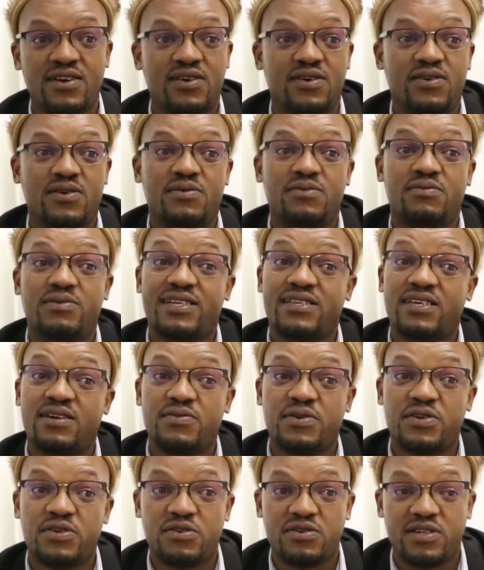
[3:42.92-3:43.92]
or whether
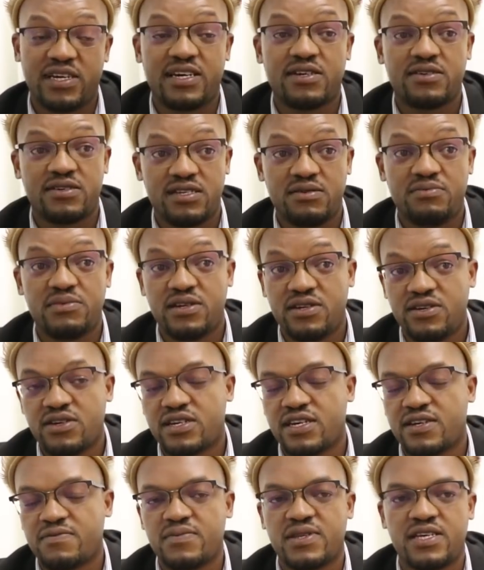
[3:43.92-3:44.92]
we should actually be
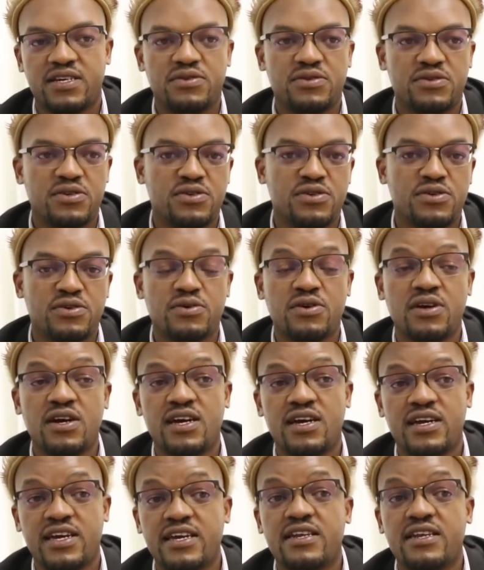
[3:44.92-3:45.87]
looking into new